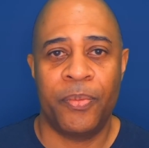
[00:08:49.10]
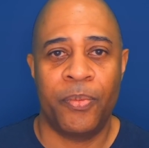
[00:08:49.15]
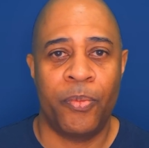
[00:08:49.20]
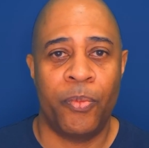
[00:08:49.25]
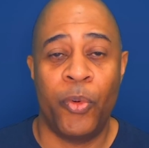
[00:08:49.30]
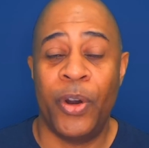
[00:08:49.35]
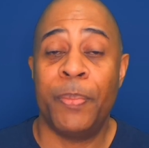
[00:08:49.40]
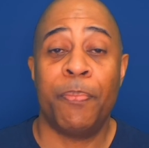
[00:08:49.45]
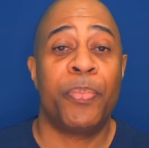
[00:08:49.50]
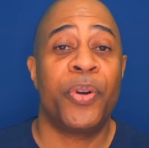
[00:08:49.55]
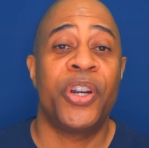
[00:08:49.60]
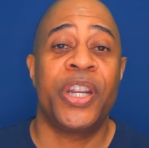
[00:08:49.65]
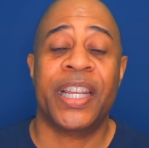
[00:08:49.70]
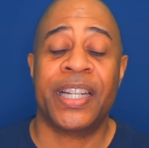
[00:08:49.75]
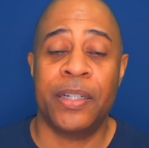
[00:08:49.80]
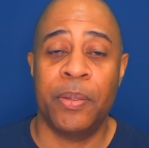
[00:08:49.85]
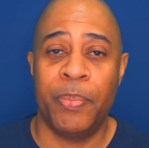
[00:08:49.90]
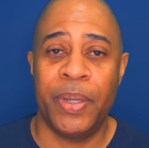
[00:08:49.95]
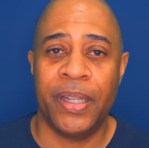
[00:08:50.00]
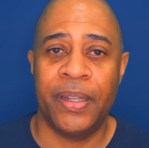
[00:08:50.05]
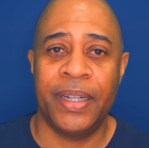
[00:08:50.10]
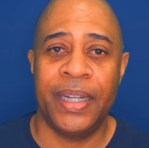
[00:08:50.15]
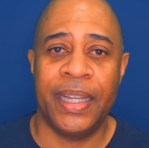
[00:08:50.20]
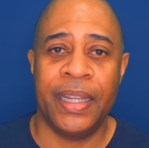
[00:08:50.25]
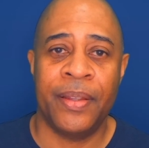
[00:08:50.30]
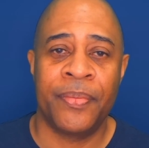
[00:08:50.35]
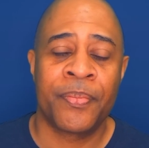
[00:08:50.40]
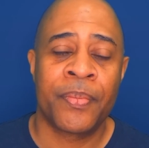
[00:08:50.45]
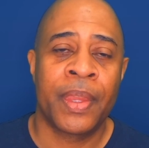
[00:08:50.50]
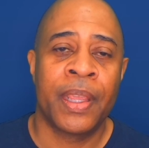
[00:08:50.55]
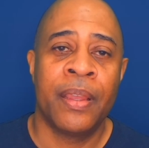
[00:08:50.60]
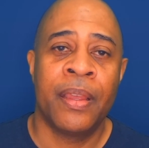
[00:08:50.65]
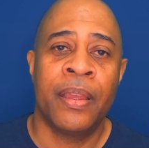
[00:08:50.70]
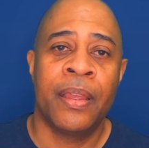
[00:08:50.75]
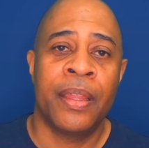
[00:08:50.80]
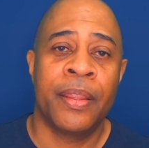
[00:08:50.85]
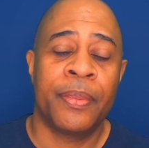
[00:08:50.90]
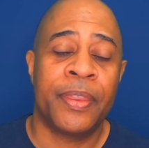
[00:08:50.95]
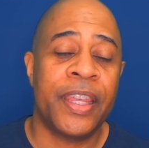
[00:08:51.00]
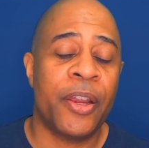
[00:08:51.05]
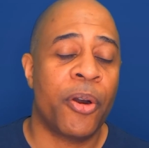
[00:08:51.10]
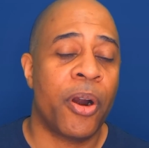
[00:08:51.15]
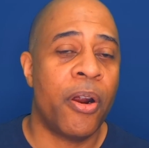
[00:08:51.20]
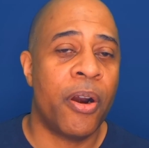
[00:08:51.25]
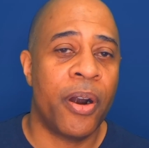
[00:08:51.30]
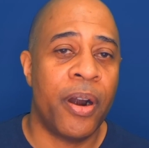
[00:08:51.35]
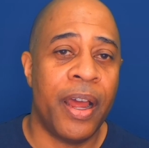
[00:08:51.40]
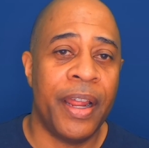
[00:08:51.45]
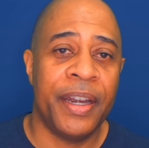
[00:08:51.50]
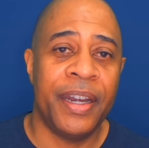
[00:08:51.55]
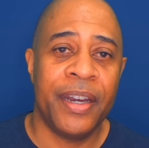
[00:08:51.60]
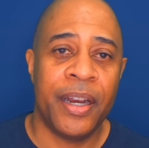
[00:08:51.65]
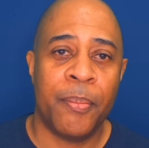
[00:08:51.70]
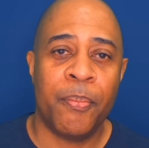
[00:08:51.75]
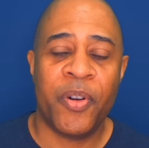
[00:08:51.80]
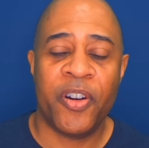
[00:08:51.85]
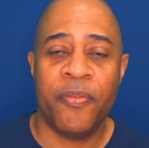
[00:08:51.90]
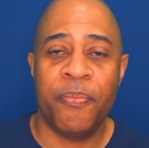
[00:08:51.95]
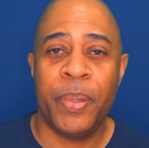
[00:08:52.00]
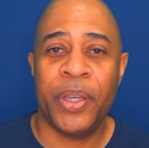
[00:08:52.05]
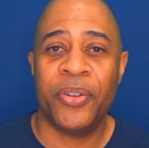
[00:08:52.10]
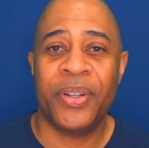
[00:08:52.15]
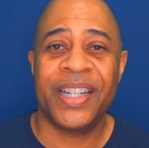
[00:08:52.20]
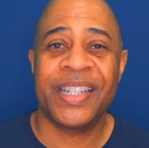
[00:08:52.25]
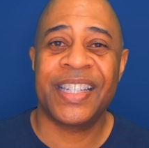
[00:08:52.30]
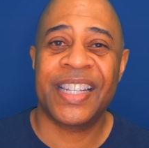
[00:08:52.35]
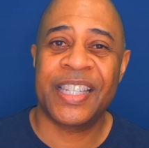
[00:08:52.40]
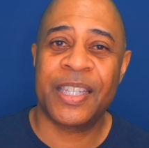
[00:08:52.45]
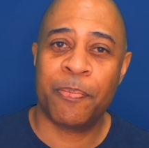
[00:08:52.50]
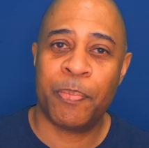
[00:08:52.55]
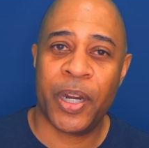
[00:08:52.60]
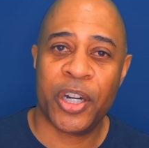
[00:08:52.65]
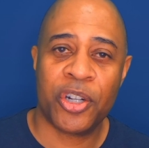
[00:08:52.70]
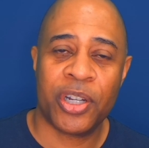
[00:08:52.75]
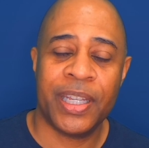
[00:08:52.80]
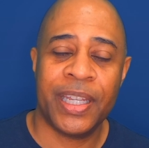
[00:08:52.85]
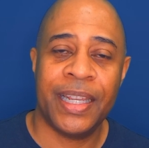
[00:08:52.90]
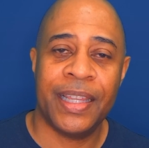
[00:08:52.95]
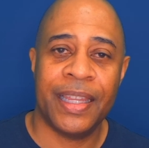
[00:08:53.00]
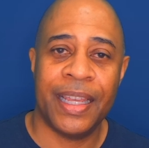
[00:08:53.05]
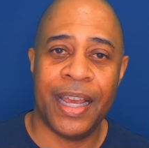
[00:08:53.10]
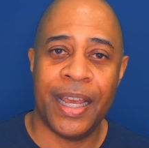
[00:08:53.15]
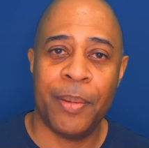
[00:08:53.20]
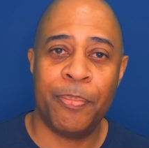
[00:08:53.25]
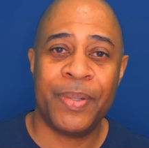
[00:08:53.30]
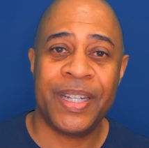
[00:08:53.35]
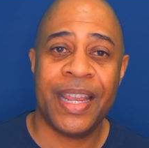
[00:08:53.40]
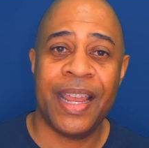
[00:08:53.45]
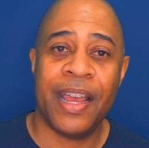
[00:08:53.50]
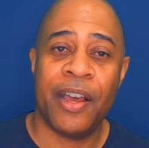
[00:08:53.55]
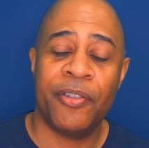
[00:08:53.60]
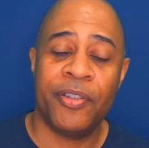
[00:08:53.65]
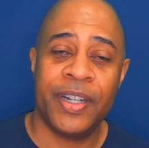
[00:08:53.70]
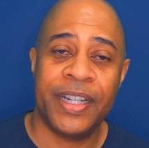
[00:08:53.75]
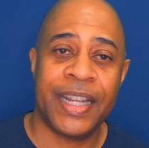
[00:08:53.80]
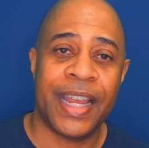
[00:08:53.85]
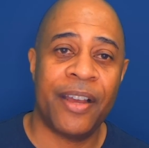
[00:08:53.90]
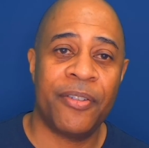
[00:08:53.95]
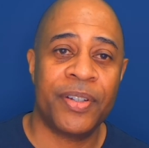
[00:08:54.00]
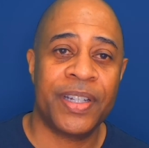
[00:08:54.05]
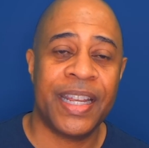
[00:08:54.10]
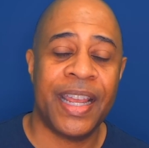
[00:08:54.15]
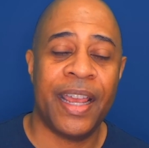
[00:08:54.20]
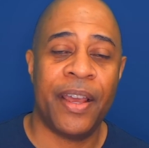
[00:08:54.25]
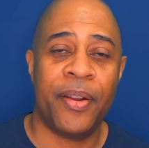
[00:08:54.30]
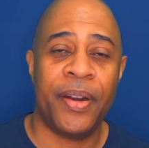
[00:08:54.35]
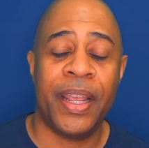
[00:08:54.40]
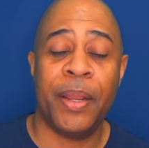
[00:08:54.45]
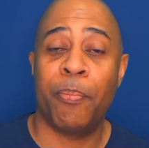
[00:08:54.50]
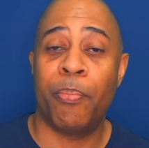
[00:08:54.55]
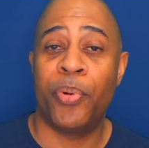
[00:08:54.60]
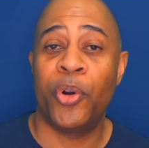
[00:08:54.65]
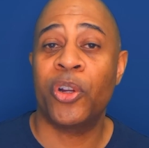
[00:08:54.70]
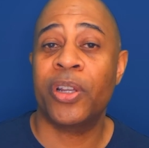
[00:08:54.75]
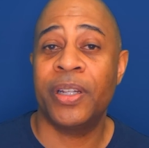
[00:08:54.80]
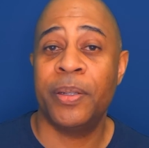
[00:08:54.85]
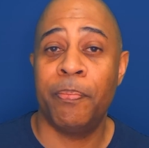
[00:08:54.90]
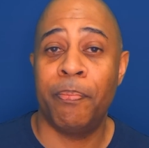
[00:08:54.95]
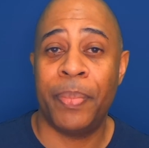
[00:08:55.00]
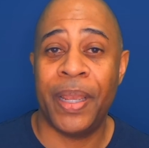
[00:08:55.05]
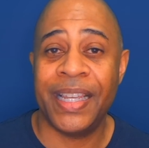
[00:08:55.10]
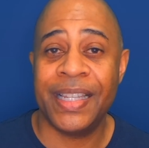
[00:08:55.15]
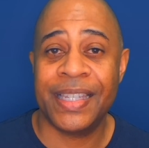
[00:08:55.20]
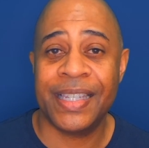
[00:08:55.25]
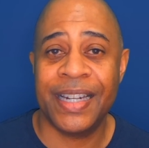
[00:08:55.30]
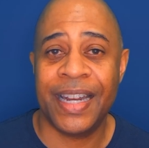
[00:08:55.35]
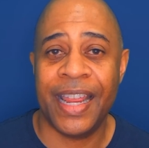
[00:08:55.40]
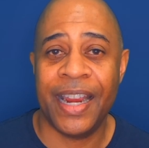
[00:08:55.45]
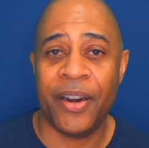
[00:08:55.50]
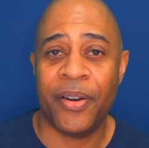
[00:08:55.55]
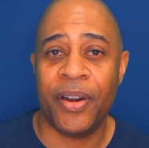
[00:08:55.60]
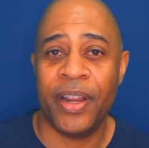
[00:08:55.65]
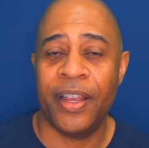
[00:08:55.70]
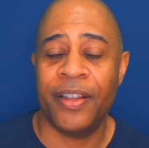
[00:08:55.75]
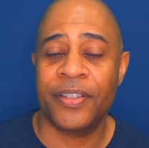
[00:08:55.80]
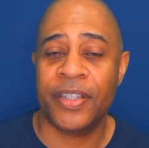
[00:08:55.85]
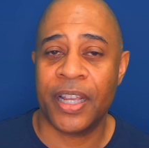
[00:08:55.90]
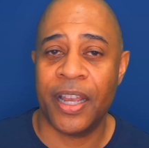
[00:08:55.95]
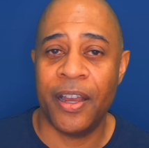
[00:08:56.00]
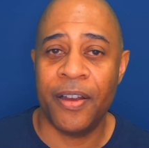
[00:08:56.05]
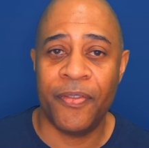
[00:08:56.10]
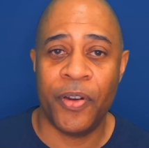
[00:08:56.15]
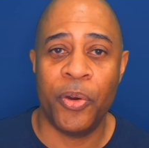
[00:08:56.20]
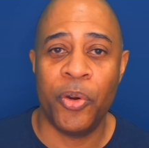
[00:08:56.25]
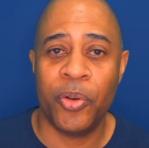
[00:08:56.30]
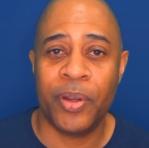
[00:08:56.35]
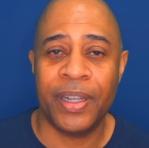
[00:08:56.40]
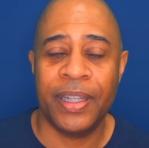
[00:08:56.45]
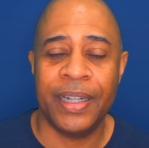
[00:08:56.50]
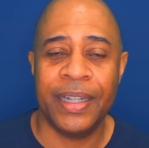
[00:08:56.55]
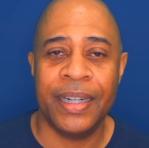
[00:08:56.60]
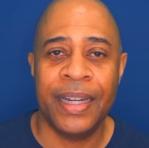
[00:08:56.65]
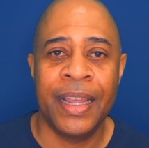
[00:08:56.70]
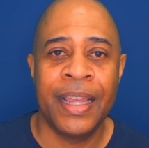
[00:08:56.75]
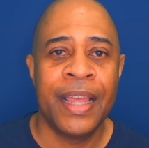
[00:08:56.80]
rent predictability. There are a number of buildings, especially in the Uptown, Downtown, and Brooklyn Basin areas of Oakland,